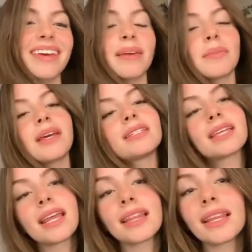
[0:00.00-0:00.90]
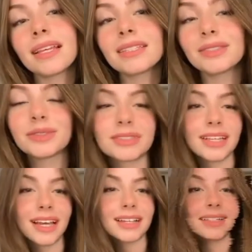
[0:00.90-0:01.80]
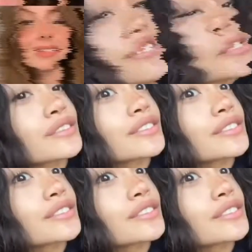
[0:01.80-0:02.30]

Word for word: But what I am saying is inspire to be more than that.